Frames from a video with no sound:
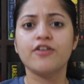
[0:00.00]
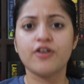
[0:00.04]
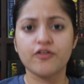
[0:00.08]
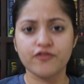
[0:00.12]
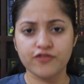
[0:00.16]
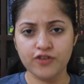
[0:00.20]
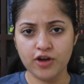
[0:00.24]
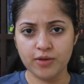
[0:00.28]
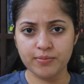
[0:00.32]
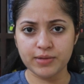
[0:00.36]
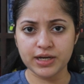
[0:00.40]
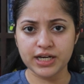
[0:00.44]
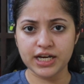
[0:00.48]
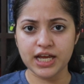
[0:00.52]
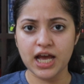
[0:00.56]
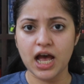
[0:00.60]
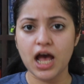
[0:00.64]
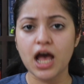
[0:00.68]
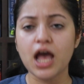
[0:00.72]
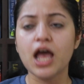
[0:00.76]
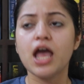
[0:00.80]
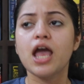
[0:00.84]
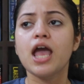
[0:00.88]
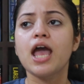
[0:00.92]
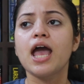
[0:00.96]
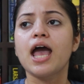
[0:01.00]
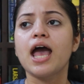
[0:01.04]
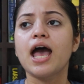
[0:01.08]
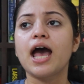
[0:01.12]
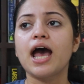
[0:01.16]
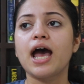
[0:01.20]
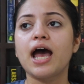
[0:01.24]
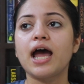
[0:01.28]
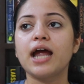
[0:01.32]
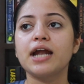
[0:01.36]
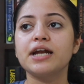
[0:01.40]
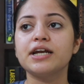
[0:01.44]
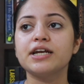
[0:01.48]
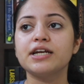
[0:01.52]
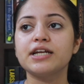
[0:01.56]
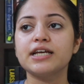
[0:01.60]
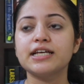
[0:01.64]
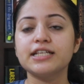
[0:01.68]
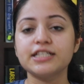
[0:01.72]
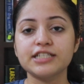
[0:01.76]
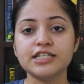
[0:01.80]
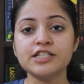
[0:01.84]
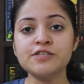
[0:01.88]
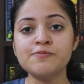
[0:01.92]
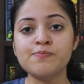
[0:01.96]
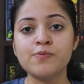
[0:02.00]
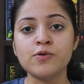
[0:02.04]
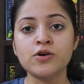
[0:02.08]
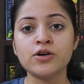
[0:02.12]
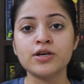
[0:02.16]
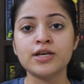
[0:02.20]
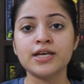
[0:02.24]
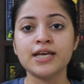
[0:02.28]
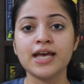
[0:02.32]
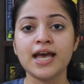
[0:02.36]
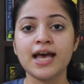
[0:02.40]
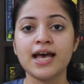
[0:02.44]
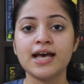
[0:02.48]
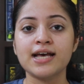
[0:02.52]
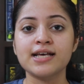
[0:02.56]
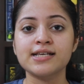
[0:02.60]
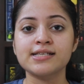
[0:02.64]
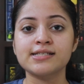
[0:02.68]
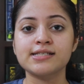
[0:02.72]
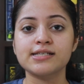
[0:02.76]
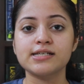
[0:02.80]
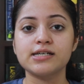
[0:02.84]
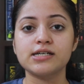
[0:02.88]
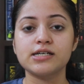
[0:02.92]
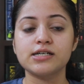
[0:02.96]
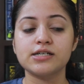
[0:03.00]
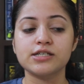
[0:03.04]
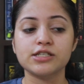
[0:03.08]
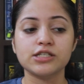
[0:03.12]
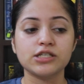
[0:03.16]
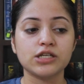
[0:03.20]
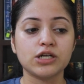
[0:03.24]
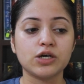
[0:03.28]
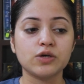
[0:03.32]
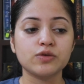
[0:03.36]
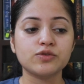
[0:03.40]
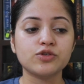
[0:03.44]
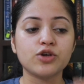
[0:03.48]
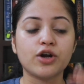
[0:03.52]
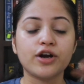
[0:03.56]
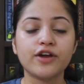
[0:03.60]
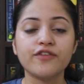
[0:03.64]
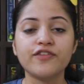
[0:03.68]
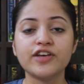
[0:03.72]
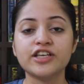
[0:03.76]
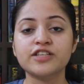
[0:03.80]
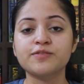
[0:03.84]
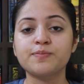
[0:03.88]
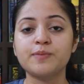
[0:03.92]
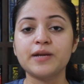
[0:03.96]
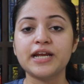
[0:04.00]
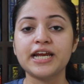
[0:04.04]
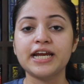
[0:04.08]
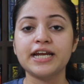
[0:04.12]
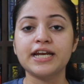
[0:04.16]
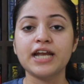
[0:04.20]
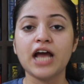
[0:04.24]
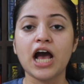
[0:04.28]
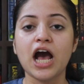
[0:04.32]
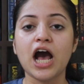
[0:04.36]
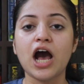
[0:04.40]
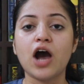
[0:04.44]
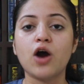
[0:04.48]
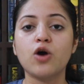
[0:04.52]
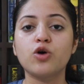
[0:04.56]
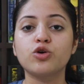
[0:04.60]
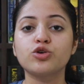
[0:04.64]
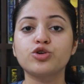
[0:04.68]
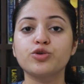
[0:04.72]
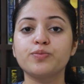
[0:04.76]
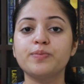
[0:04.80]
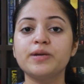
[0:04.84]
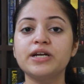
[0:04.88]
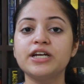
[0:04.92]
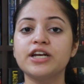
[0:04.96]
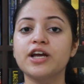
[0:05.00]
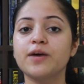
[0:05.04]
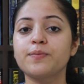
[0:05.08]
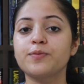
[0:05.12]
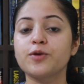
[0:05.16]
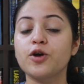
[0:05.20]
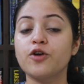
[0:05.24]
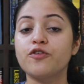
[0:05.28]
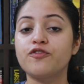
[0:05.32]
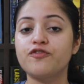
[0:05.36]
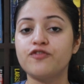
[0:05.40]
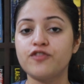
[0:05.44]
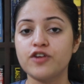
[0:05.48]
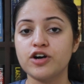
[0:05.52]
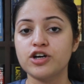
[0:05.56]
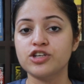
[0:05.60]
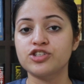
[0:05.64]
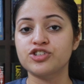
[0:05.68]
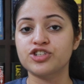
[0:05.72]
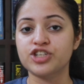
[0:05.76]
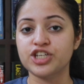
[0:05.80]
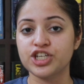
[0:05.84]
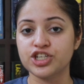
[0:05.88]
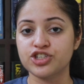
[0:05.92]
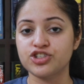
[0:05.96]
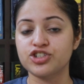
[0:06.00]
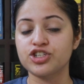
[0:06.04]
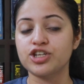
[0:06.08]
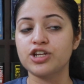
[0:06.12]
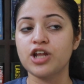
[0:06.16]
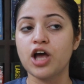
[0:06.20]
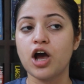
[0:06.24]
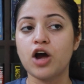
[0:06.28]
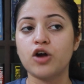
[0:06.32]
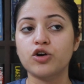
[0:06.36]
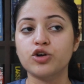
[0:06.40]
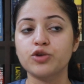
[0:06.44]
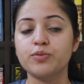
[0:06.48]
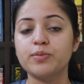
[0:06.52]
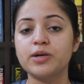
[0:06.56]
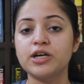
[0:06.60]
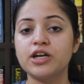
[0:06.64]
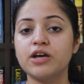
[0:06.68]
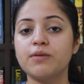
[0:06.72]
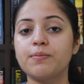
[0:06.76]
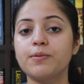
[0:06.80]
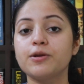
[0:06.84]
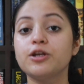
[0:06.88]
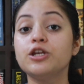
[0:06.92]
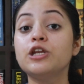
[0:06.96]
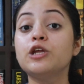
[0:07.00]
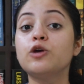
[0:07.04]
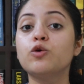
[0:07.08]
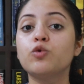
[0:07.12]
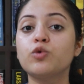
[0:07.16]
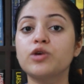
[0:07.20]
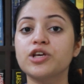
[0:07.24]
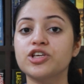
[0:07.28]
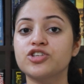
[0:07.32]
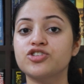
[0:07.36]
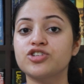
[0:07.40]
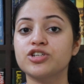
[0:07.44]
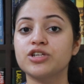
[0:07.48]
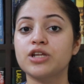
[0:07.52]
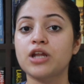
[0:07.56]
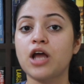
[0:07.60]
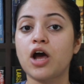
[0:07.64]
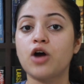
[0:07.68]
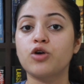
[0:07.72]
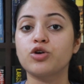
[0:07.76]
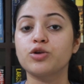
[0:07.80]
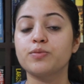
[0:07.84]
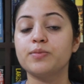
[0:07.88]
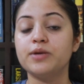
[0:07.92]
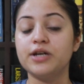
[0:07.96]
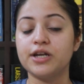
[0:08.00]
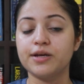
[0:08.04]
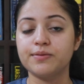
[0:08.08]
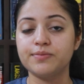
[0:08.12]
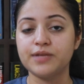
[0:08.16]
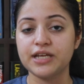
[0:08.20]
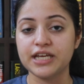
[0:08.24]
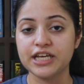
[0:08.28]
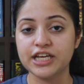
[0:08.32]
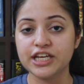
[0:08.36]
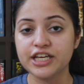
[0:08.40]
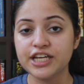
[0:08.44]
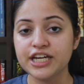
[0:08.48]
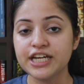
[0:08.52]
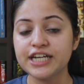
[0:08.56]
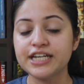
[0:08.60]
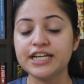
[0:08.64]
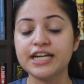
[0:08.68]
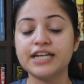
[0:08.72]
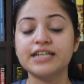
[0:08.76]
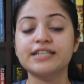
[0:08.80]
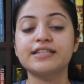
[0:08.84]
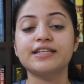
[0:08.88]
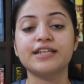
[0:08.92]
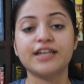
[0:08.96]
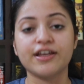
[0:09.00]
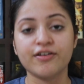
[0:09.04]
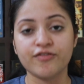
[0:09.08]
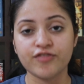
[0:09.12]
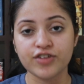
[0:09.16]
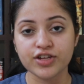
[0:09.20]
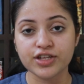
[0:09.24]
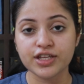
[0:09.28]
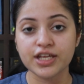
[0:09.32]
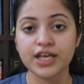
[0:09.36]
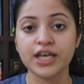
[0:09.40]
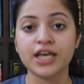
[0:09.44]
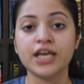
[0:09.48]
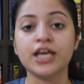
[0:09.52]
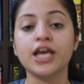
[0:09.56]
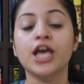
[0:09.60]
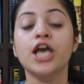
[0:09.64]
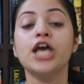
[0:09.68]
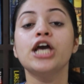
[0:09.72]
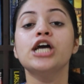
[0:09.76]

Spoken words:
from India, and in this book he has sort of explained how to build up your first kitchen, how to build up a new kitchen, how to build up the ingredients and everything.